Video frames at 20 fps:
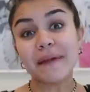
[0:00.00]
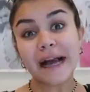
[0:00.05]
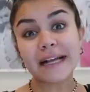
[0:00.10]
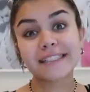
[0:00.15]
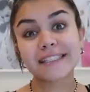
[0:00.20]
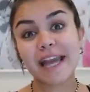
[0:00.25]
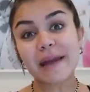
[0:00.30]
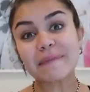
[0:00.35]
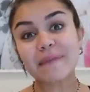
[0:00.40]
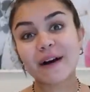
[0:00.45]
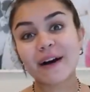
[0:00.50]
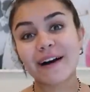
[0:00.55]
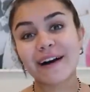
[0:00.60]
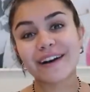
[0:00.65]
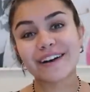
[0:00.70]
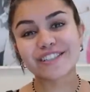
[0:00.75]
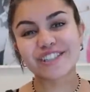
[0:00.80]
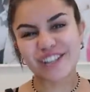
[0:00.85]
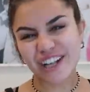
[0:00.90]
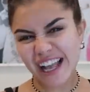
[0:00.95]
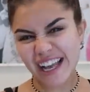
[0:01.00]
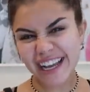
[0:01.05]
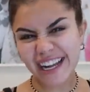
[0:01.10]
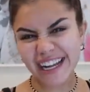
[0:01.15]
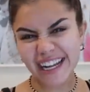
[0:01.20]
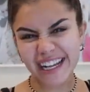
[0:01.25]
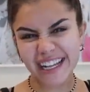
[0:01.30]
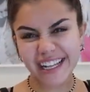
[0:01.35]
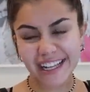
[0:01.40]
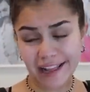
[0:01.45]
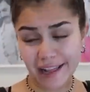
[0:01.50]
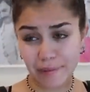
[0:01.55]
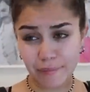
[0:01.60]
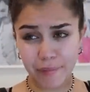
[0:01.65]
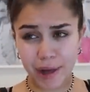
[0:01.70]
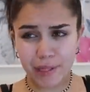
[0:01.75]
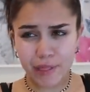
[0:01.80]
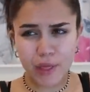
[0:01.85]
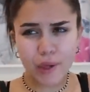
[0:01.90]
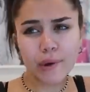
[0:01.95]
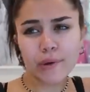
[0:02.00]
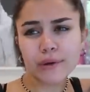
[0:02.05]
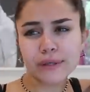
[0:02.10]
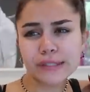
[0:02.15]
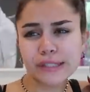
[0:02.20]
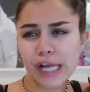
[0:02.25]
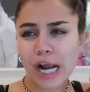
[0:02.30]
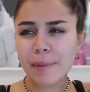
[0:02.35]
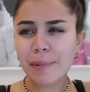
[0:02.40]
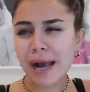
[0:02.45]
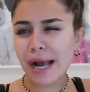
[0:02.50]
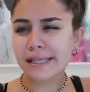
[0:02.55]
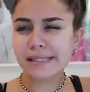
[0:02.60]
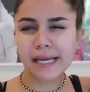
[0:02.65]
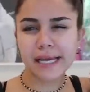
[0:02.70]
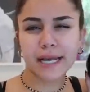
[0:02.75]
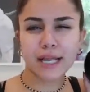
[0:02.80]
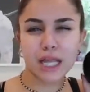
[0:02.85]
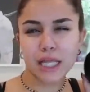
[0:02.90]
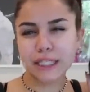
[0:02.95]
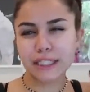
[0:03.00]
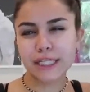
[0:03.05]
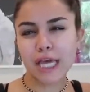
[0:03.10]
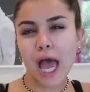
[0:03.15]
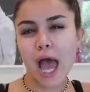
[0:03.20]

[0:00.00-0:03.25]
Magic eight ball, should I get my local Starbucks I get all the